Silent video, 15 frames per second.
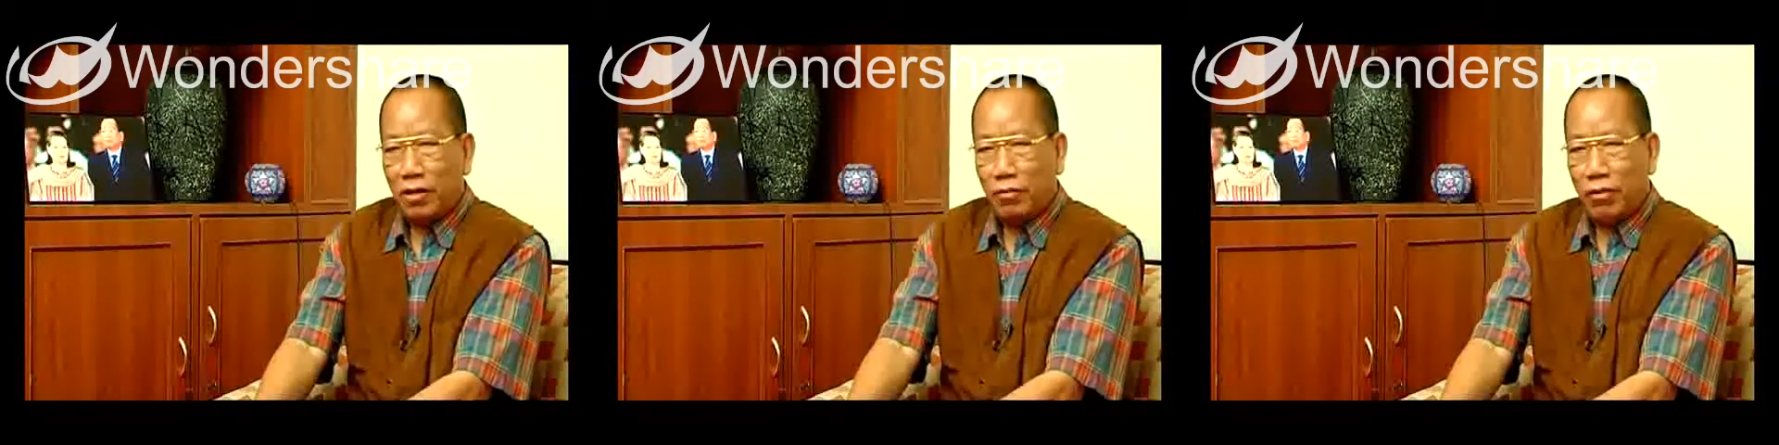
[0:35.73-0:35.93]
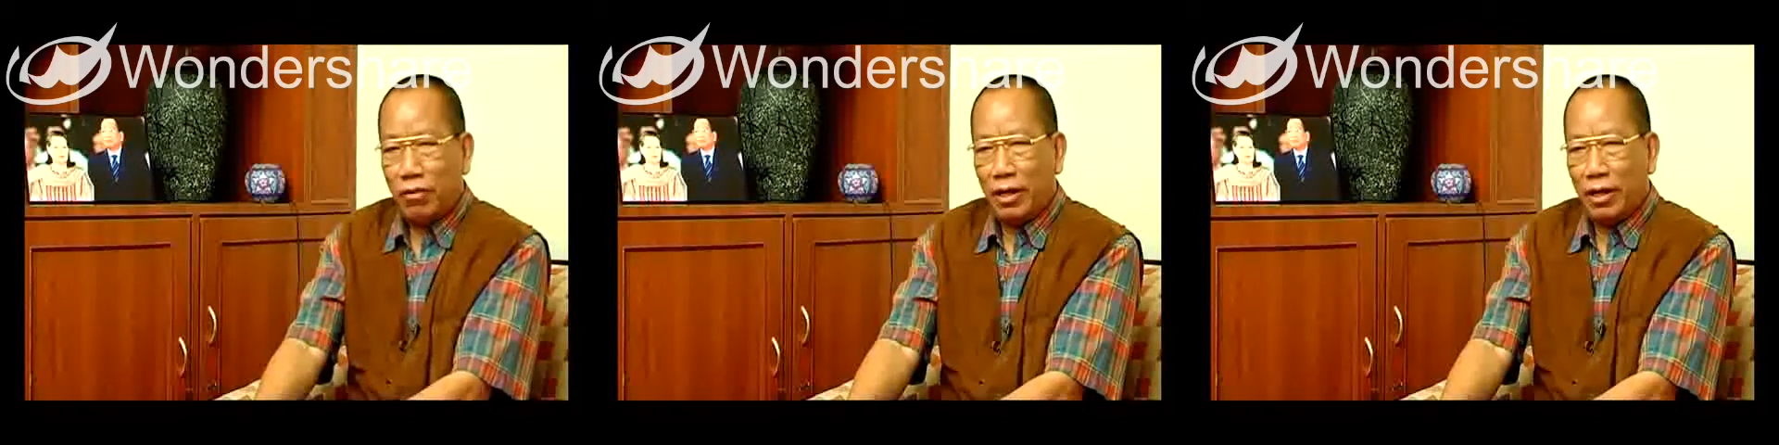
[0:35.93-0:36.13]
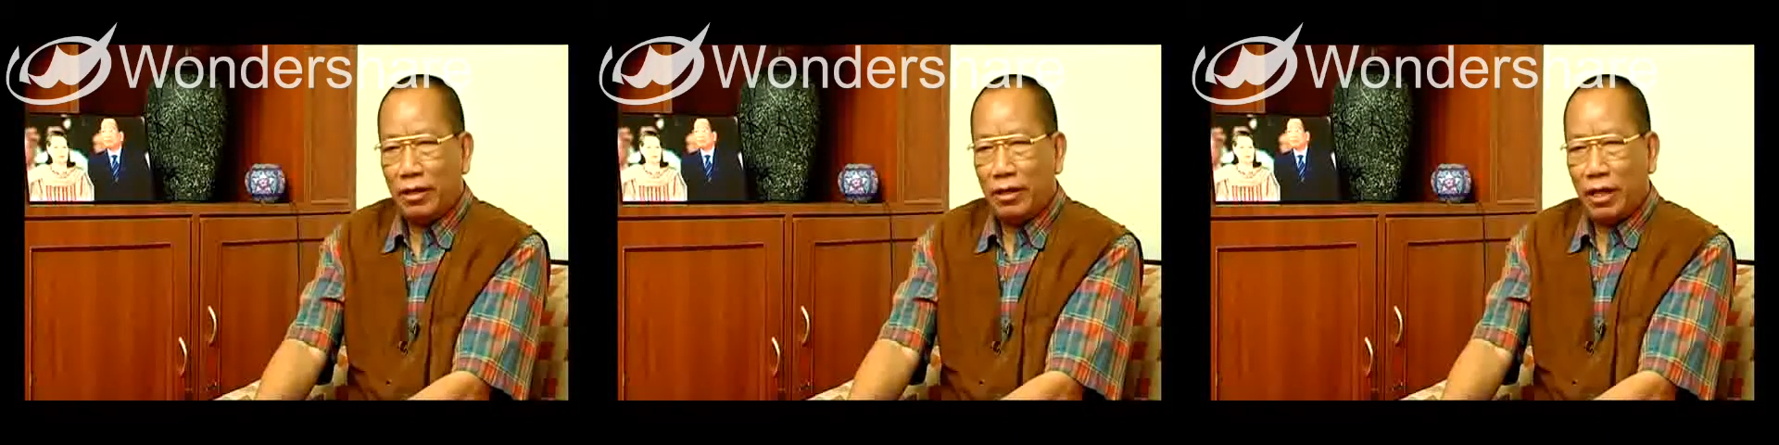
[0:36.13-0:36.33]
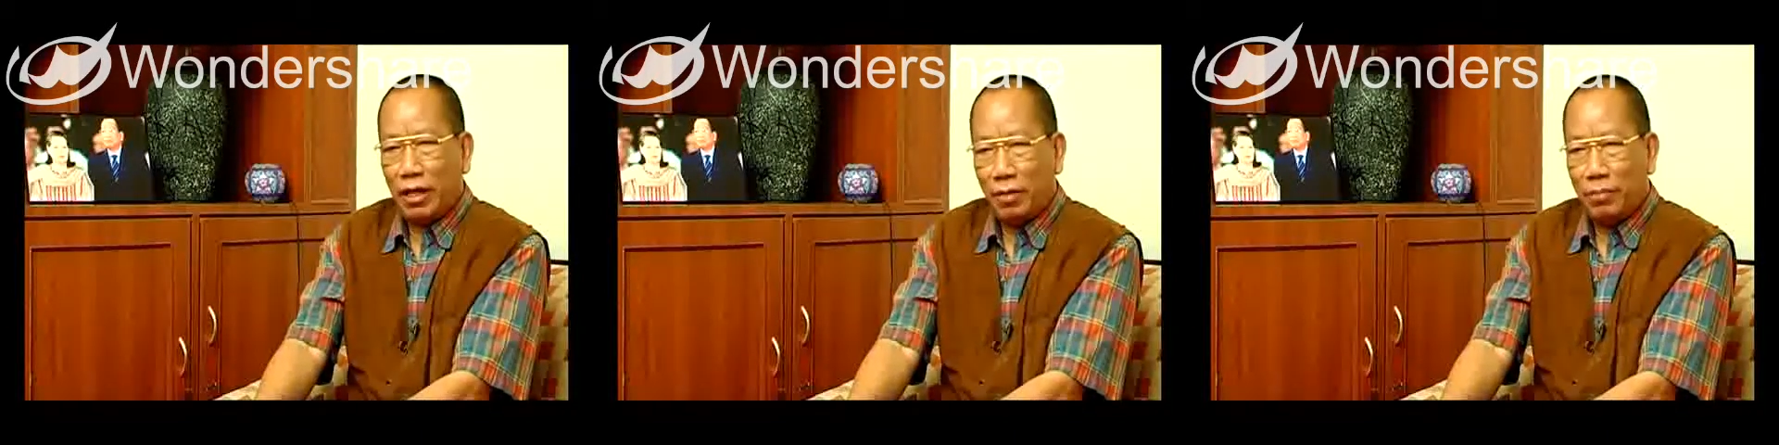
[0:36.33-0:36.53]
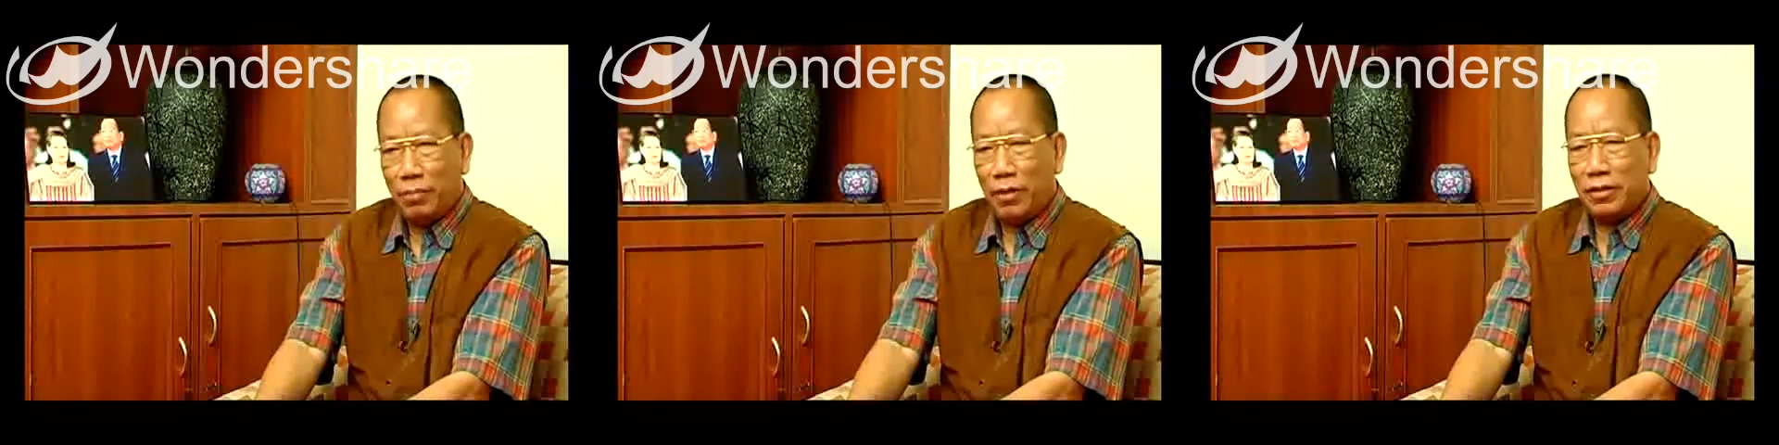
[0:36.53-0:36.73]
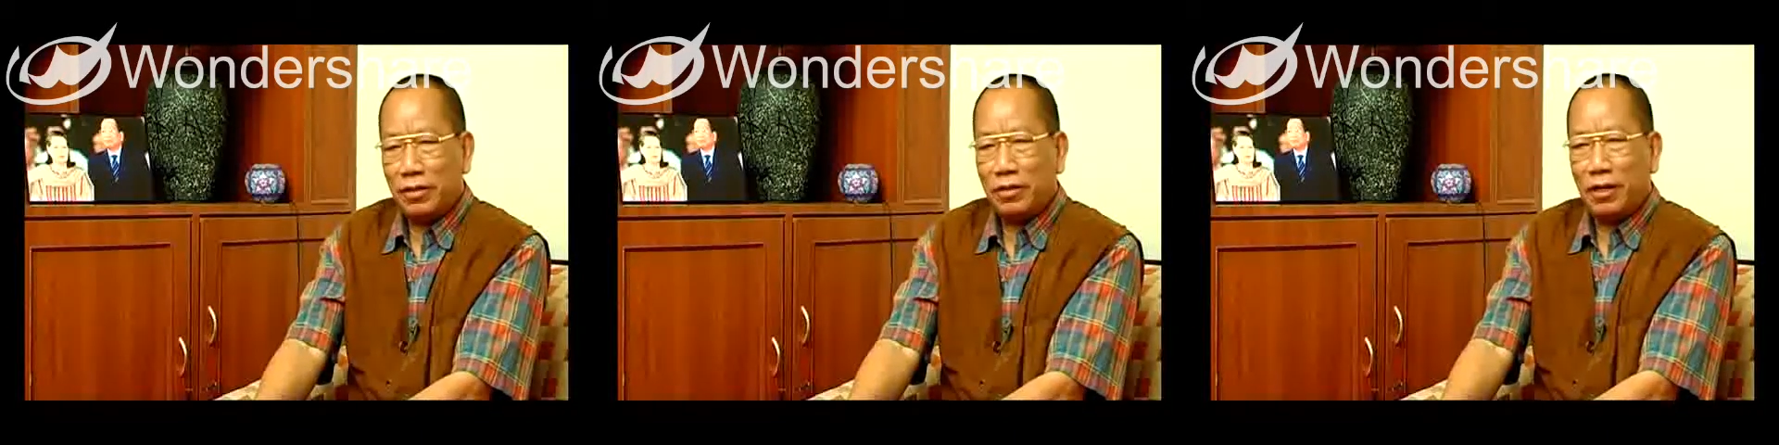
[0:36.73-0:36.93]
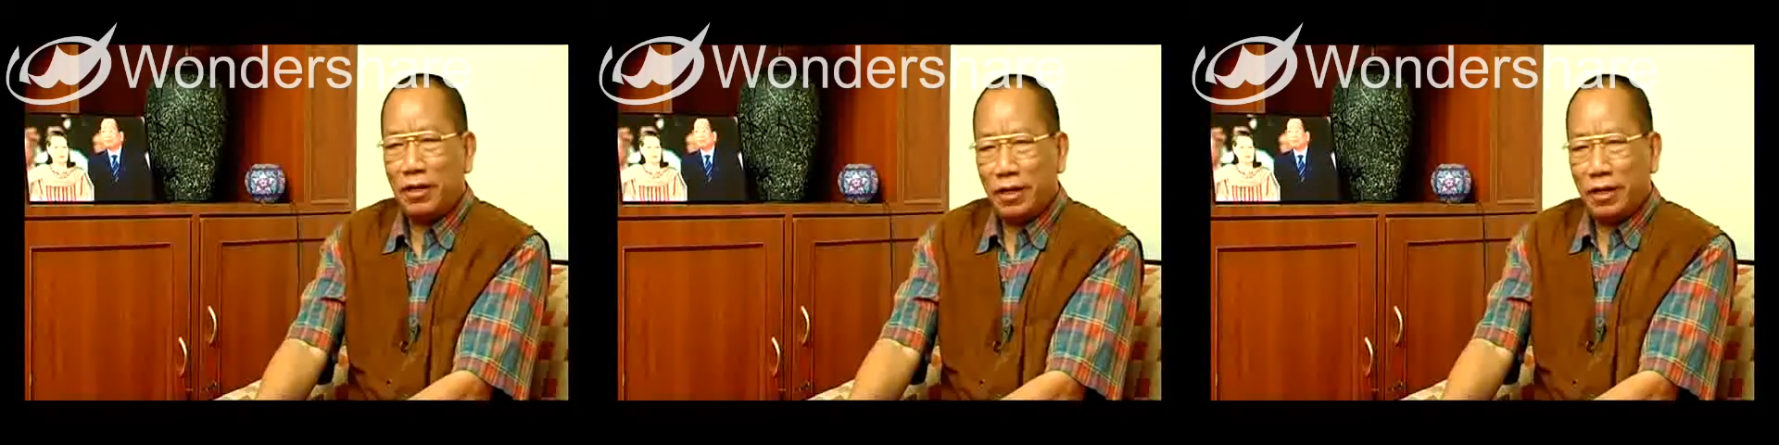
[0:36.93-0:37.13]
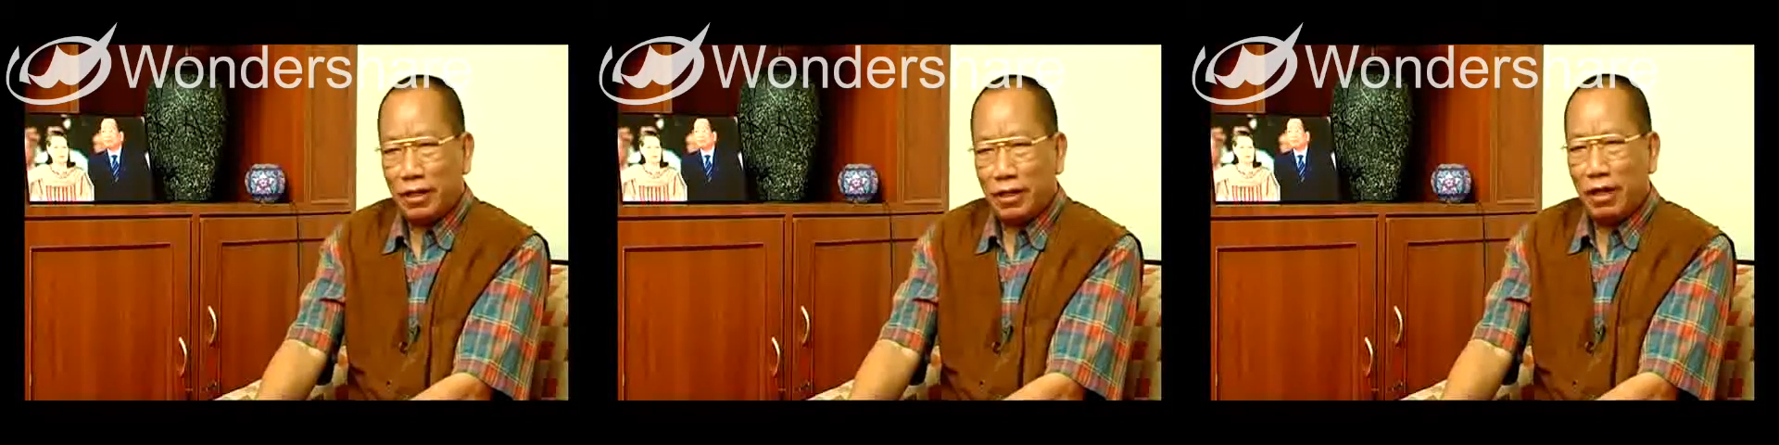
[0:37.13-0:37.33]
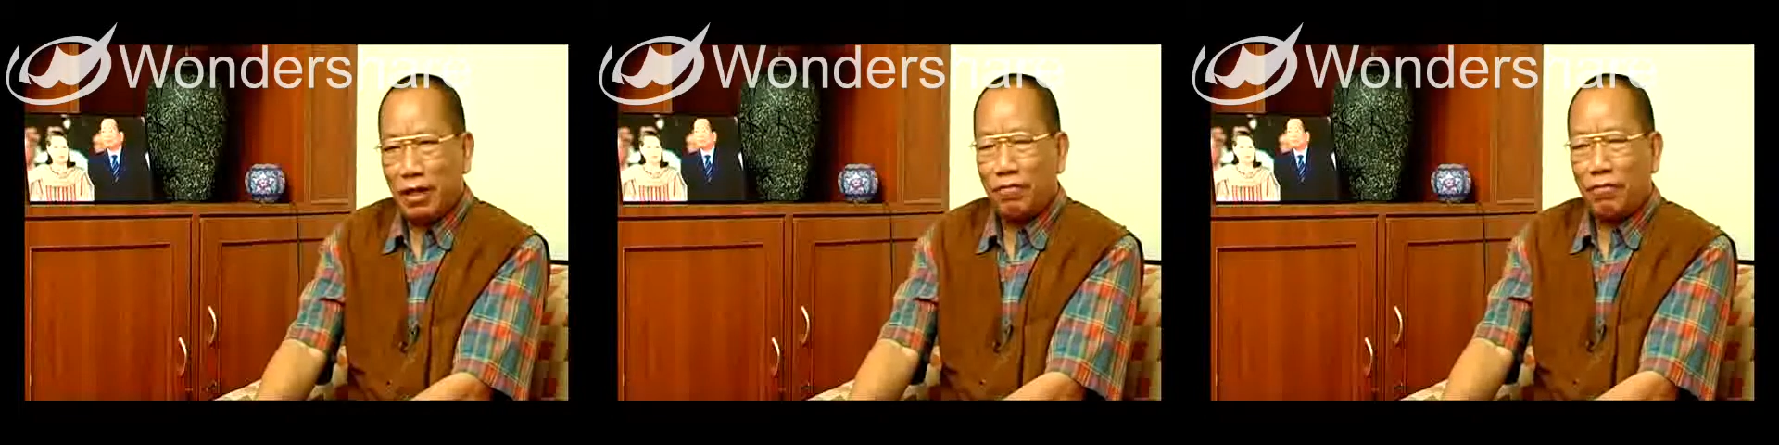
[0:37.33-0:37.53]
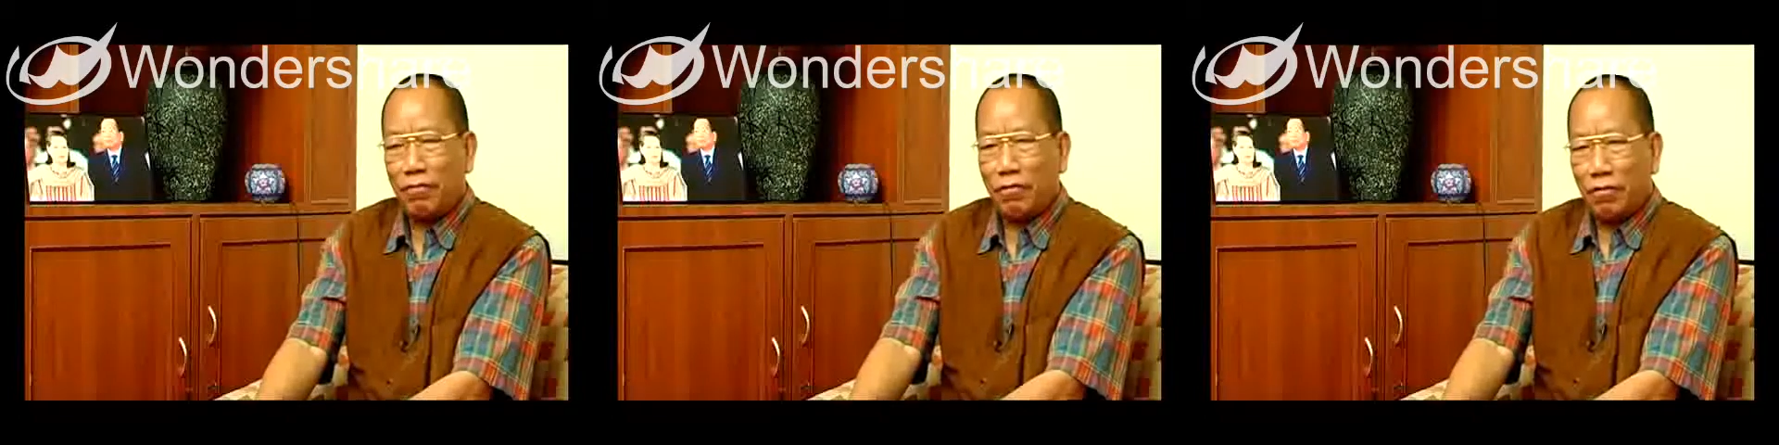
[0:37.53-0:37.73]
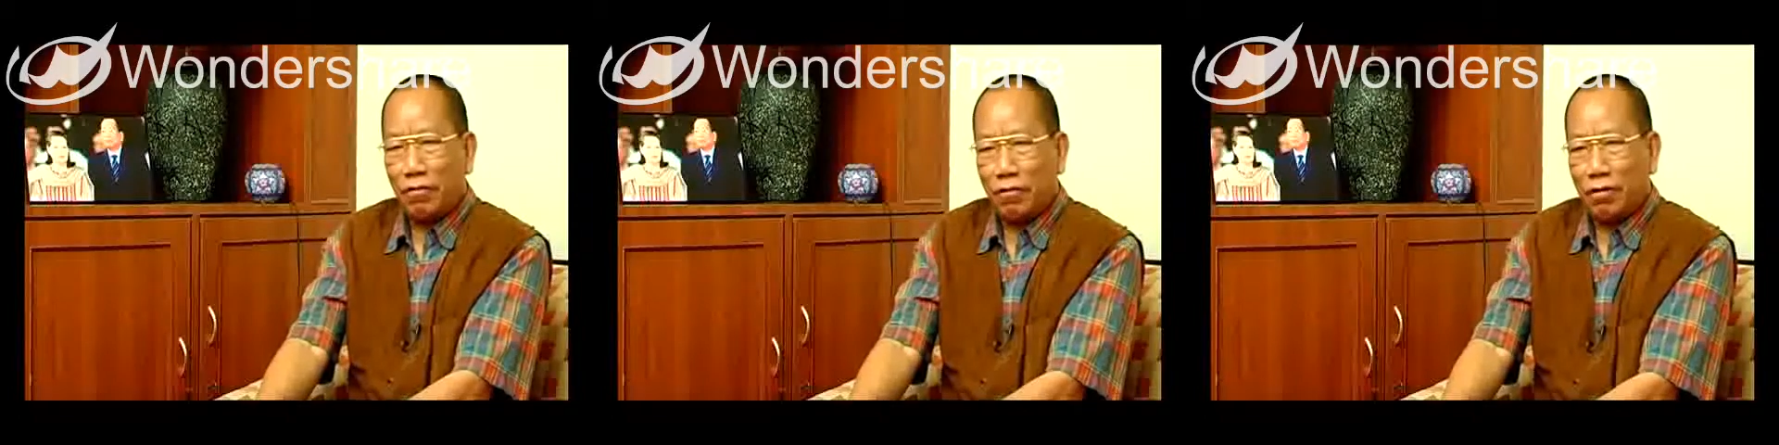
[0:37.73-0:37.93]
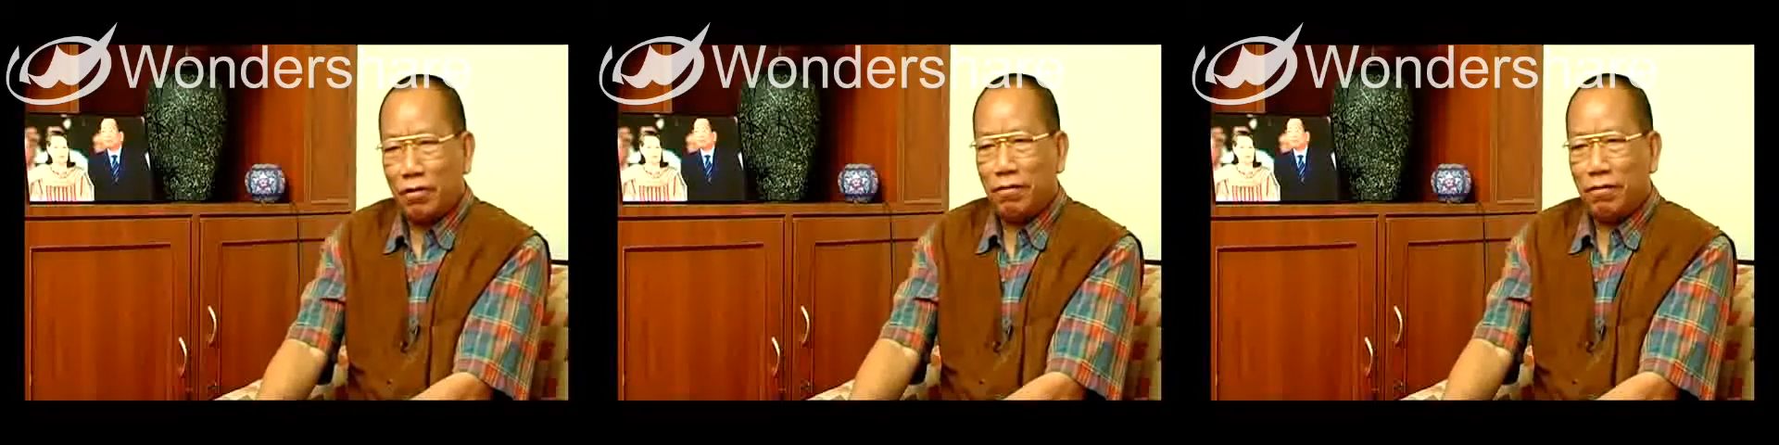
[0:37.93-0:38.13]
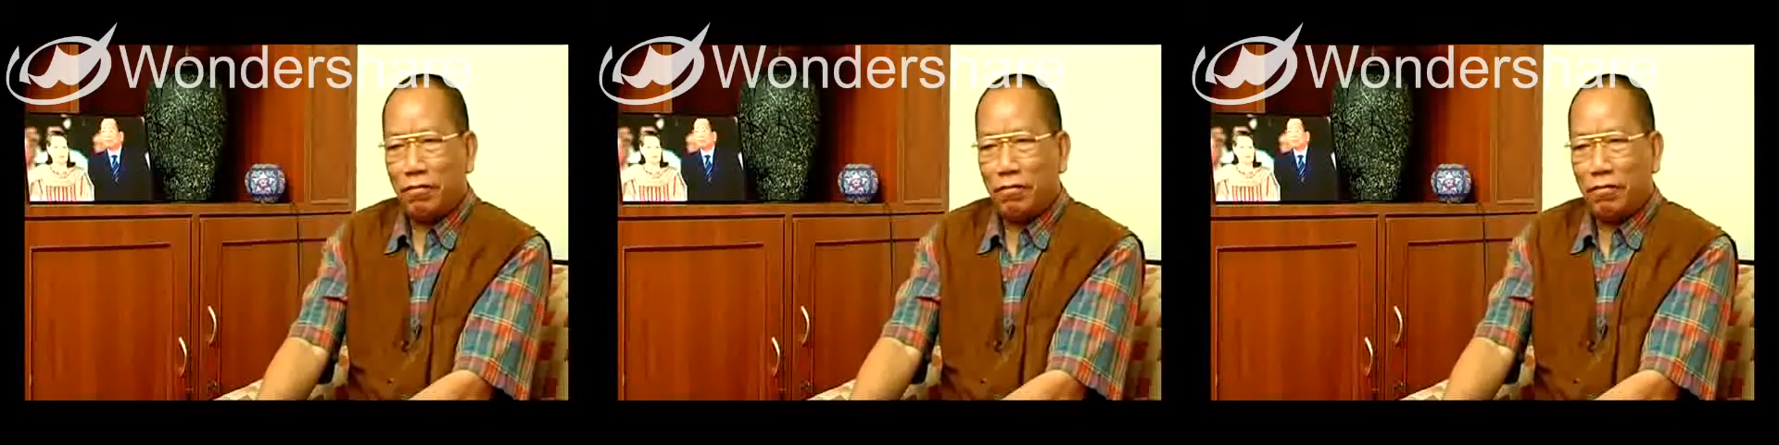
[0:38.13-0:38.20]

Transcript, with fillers: while in the IPS I'll write again for uh,